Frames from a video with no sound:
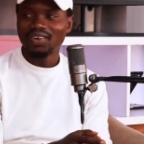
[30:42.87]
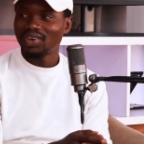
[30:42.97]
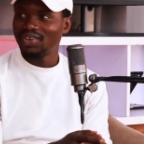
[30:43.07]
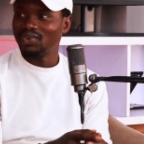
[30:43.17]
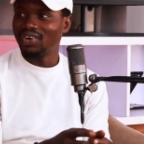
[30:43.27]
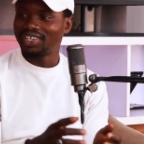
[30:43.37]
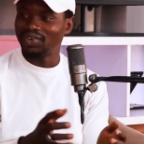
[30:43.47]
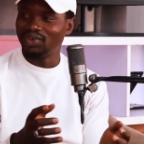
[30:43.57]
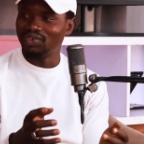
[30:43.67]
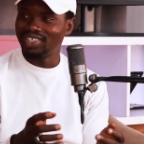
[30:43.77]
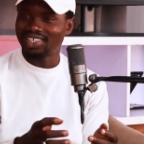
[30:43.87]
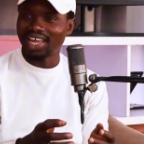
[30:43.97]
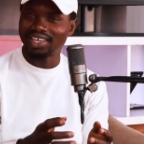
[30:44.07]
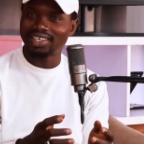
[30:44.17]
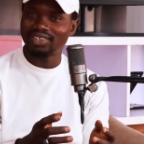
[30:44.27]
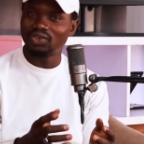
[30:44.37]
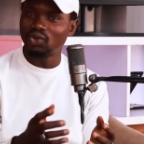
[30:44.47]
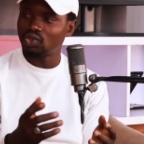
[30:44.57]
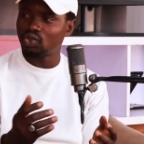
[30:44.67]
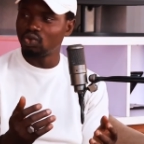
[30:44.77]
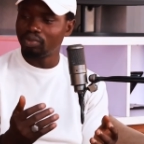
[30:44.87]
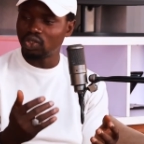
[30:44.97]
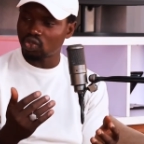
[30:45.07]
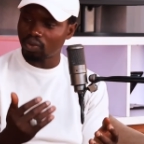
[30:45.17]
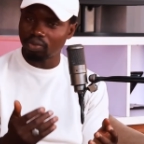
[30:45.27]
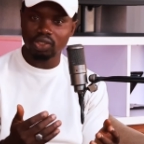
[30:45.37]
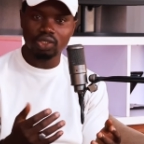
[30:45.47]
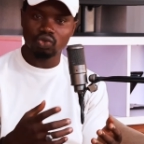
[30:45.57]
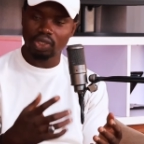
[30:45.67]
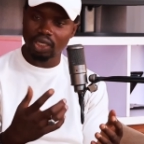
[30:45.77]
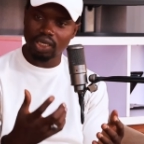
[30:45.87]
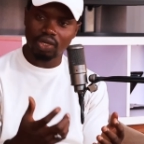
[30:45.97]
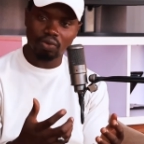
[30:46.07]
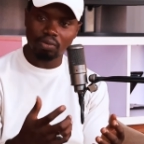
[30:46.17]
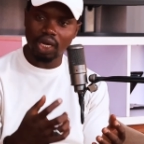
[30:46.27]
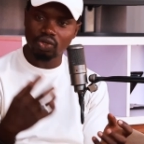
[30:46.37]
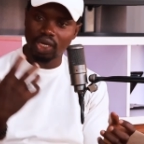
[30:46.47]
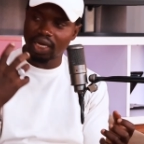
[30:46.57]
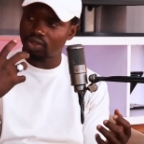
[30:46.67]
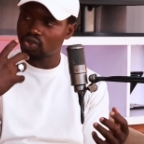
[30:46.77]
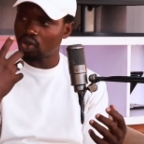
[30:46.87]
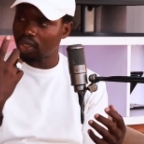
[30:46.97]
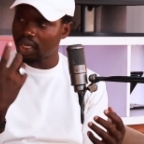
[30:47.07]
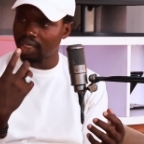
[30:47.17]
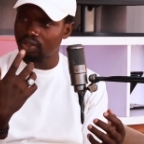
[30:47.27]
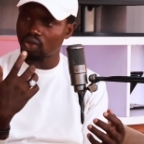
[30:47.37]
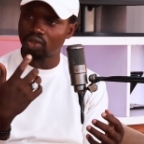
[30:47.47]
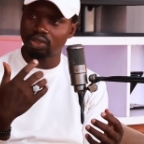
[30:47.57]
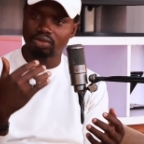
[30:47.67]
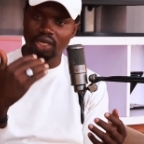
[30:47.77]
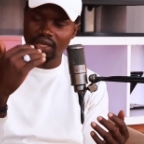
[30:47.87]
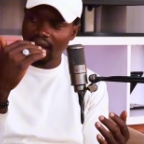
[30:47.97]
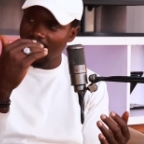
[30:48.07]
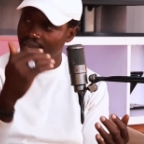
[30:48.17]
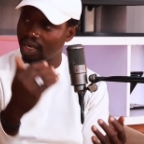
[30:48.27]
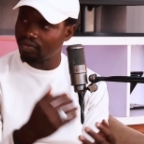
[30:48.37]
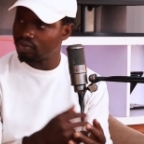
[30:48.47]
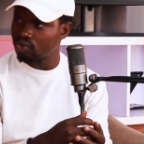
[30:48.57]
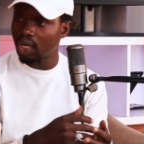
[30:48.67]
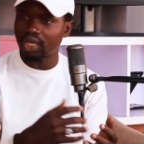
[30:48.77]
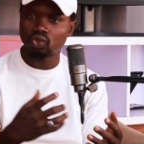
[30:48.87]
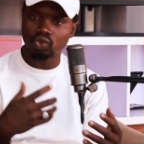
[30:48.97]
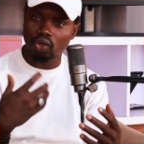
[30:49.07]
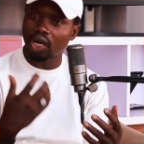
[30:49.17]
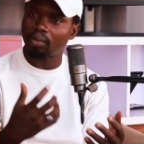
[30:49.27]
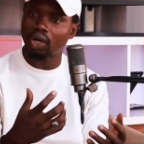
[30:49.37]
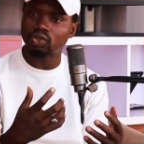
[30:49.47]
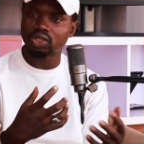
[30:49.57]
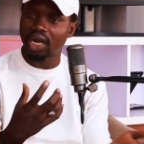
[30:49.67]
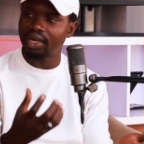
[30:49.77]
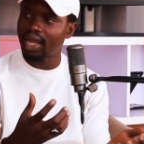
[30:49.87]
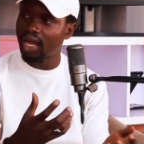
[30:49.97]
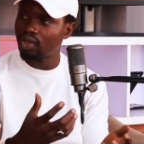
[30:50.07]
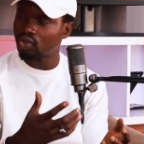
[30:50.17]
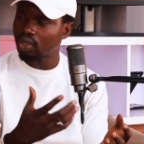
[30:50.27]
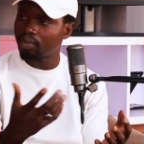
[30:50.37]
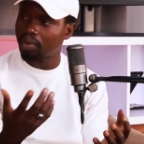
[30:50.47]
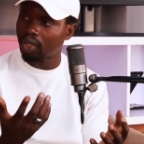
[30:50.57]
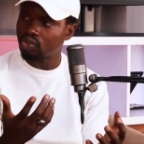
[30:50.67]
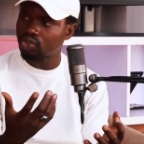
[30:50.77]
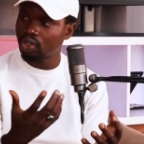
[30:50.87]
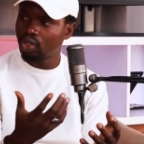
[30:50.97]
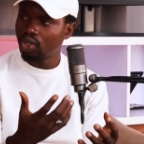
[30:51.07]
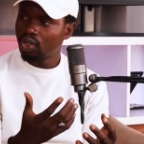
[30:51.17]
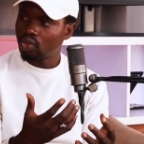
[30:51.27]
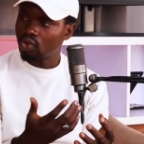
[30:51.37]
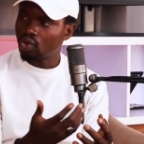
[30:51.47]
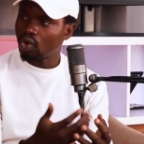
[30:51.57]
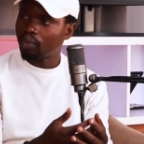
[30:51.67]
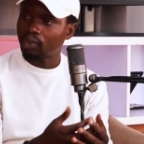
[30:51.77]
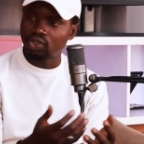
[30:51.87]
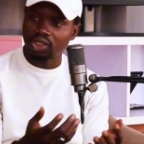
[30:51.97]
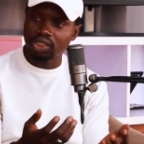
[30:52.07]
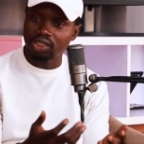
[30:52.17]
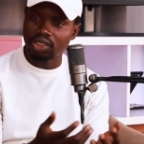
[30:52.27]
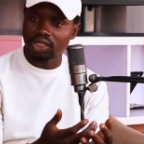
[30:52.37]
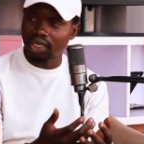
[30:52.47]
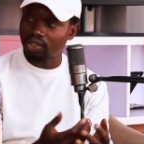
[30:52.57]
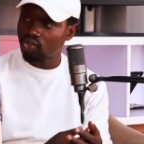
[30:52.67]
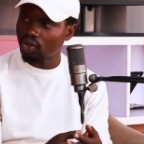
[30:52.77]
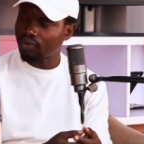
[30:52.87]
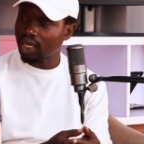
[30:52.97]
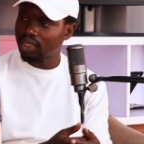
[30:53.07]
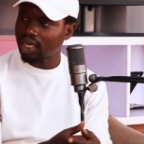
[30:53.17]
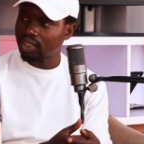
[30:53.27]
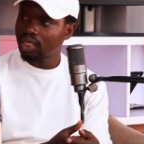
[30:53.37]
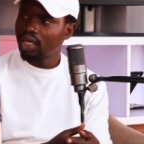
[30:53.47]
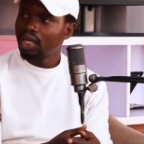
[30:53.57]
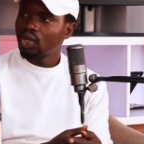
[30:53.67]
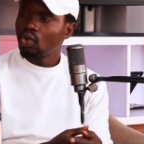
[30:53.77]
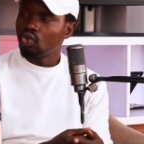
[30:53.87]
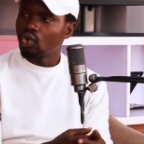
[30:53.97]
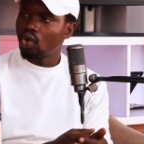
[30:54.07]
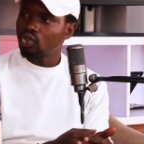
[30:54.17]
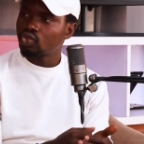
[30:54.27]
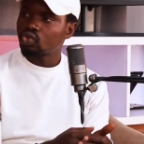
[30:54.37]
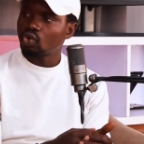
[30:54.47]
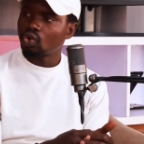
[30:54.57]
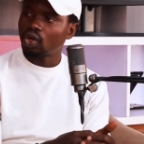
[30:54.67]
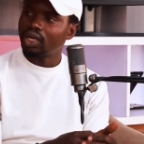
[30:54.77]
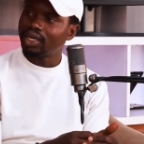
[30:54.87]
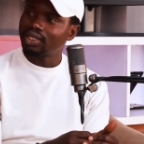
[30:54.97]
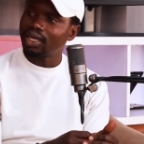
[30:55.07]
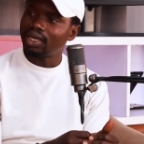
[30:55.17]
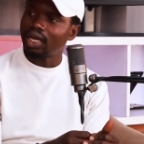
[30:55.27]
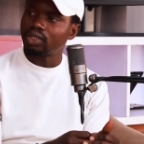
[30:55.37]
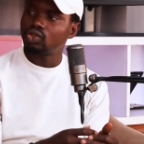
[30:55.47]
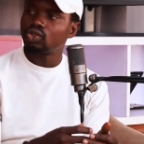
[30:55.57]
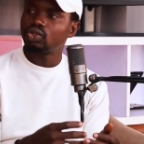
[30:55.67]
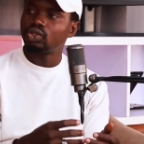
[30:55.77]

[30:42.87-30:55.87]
When you walk away with, like, you know, you meet somebody, you get their number, you guys connect on a high level, and you talk about career, you talk about, you know, opportunities and stuff like that. You got so connected that